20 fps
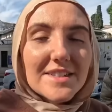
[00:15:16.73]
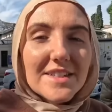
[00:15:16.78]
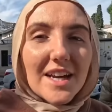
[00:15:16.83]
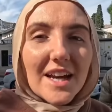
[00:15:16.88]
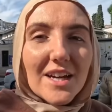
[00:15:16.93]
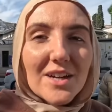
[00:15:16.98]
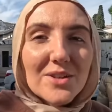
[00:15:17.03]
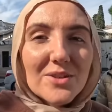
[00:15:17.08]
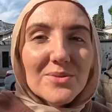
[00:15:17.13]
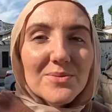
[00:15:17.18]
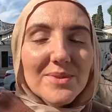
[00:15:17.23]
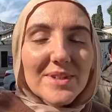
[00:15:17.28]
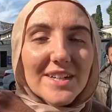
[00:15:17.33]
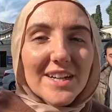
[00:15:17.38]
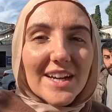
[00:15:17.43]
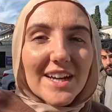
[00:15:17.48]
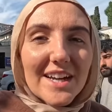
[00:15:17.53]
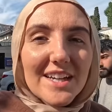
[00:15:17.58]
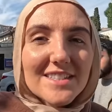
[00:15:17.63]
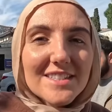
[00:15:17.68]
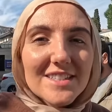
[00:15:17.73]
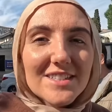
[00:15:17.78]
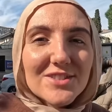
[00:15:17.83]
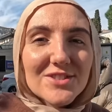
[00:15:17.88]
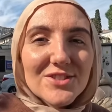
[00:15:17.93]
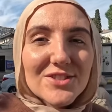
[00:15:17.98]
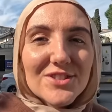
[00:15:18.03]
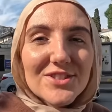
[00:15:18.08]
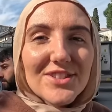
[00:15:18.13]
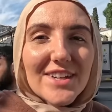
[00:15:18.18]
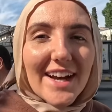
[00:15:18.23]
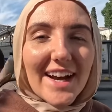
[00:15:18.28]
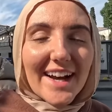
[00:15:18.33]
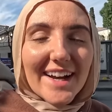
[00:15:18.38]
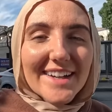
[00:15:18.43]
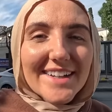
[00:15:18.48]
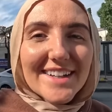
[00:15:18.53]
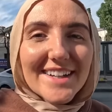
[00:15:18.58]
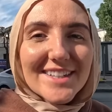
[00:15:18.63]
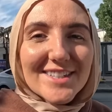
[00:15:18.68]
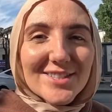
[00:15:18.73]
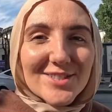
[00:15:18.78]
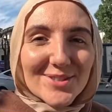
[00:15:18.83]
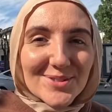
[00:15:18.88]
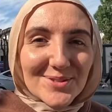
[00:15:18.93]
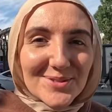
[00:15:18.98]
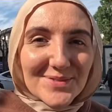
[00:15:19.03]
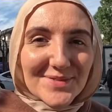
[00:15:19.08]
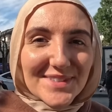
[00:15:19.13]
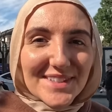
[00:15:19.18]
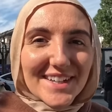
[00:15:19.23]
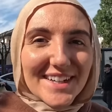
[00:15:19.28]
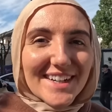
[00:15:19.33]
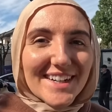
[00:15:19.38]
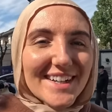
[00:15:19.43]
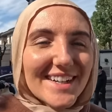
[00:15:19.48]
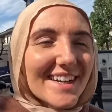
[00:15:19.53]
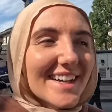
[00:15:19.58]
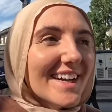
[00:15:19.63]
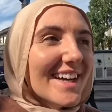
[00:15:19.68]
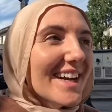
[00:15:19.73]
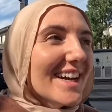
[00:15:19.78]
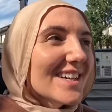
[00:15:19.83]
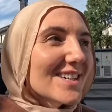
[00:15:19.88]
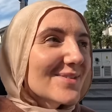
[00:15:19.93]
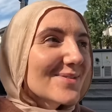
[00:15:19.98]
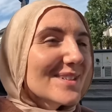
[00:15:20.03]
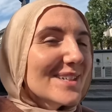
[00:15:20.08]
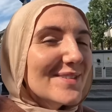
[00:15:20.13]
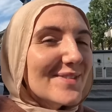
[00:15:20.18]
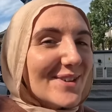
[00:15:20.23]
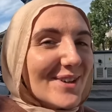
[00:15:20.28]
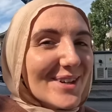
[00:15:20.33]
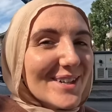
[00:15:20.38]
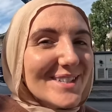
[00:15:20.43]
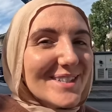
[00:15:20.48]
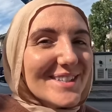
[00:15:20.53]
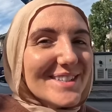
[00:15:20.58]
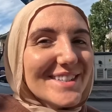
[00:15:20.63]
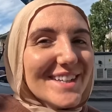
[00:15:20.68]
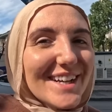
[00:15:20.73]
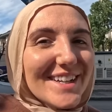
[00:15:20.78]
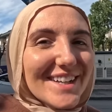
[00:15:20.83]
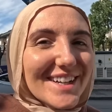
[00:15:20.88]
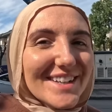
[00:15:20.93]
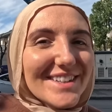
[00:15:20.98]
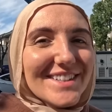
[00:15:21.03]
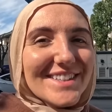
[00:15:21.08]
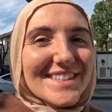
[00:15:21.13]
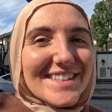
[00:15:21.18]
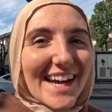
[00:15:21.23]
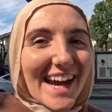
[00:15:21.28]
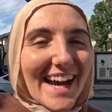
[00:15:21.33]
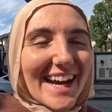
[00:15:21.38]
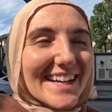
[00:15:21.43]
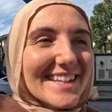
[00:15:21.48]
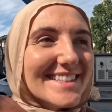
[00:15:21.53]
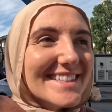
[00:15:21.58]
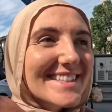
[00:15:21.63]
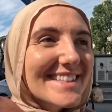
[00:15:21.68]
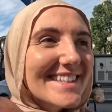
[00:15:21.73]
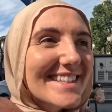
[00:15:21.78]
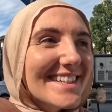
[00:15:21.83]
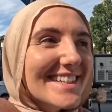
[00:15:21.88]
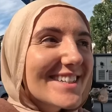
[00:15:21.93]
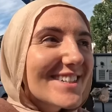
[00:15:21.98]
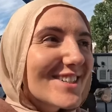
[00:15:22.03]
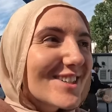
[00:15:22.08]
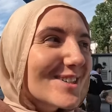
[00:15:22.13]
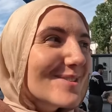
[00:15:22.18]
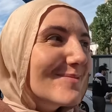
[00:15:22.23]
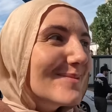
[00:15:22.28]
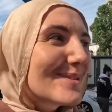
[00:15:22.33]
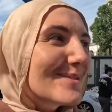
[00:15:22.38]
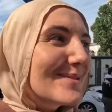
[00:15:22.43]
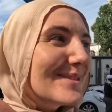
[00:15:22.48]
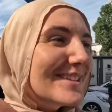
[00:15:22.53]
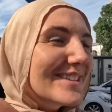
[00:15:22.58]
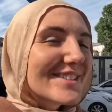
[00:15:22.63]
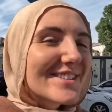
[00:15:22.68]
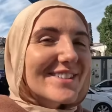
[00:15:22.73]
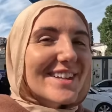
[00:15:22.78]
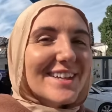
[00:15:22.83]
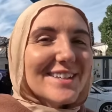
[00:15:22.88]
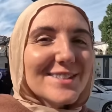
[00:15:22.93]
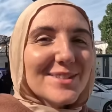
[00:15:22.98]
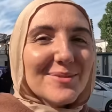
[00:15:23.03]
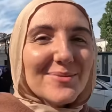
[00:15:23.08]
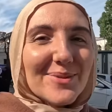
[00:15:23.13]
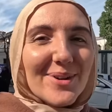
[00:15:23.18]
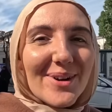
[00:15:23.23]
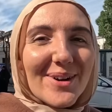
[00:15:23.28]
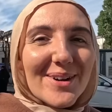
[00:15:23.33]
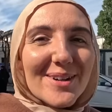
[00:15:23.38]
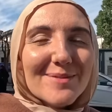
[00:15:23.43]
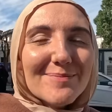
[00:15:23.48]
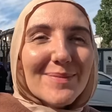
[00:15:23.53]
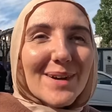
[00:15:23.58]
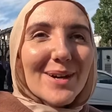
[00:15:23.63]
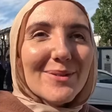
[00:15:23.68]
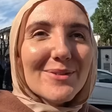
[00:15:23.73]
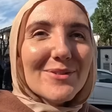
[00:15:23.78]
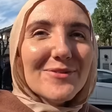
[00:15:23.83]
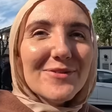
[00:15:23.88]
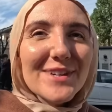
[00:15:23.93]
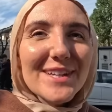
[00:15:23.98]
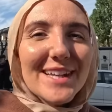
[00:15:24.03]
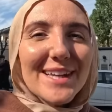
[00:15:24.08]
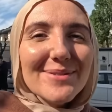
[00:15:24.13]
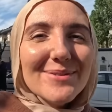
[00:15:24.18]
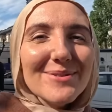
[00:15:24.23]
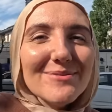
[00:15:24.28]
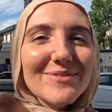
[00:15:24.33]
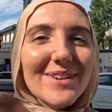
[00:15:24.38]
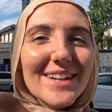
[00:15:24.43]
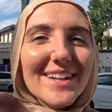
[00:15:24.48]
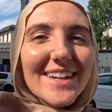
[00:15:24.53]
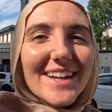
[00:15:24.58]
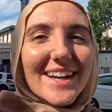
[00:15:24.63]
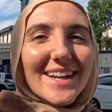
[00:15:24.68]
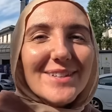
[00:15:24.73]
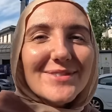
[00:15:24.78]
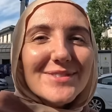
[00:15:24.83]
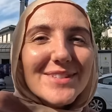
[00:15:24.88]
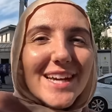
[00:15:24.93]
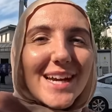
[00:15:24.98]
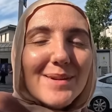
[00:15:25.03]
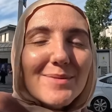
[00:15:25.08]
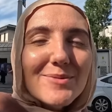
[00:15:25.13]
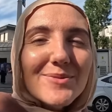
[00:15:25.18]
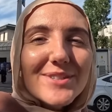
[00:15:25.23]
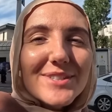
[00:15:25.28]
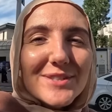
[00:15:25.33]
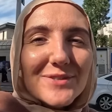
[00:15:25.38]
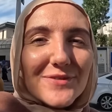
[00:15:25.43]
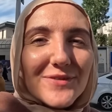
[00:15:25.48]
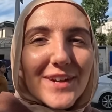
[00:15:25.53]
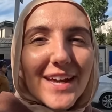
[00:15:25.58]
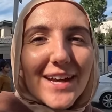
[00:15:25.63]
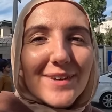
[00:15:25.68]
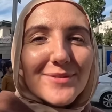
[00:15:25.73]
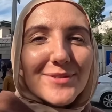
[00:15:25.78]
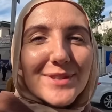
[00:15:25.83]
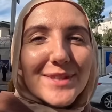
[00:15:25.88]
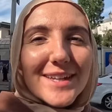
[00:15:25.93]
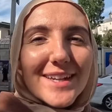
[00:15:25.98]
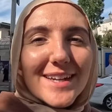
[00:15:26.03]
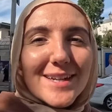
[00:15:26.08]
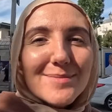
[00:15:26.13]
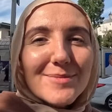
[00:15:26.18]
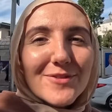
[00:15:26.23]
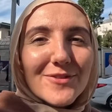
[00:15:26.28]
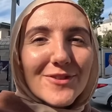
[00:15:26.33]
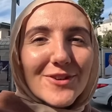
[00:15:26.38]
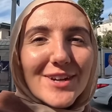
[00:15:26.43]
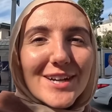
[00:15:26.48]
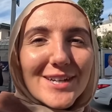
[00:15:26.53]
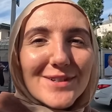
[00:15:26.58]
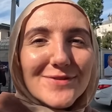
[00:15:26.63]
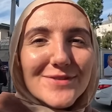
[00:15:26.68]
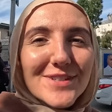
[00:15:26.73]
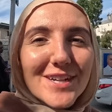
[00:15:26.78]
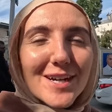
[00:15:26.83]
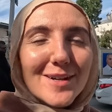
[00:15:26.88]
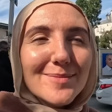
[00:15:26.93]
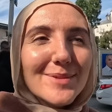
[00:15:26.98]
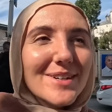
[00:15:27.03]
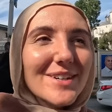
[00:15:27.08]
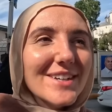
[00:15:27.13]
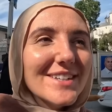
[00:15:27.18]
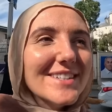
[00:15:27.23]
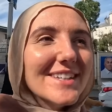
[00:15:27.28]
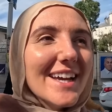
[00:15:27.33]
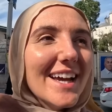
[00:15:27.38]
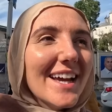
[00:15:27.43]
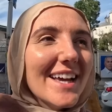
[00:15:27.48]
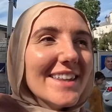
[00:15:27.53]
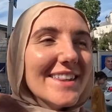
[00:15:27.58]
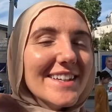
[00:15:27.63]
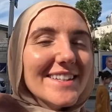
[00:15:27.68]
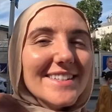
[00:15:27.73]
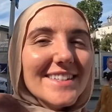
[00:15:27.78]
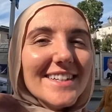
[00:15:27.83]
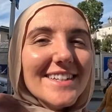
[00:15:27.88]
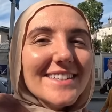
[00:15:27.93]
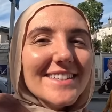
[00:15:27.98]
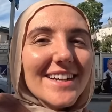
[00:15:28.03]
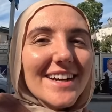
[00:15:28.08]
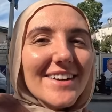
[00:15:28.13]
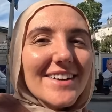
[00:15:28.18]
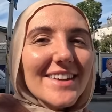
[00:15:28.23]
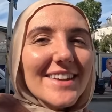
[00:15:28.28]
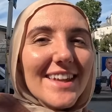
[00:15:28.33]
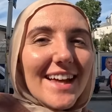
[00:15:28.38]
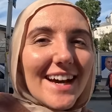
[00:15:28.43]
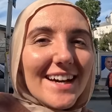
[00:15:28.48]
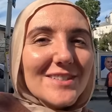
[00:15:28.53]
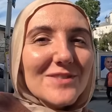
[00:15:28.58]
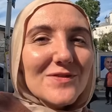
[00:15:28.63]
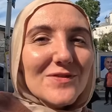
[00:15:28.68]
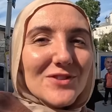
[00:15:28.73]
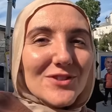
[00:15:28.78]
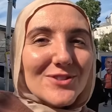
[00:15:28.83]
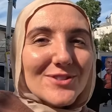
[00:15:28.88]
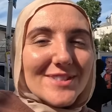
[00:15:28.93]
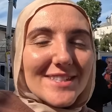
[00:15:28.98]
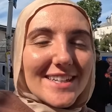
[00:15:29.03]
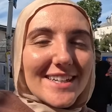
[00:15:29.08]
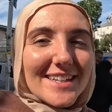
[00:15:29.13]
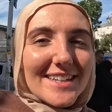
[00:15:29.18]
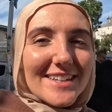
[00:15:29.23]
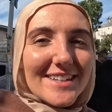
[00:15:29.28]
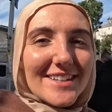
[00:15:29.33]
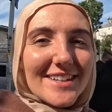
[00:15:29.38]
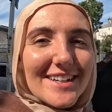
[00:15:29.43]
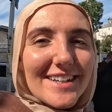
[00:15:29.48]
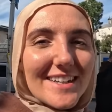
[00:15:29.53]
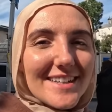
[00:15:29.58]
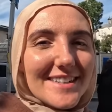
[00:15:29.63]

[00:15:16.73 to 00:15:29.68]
Now we are heading to Hagia Sophia. We have ordered another taxi. Normally we do like to walk, but we feel like we're running out of time. We want to fit everything in before iftar because this is our last full day here in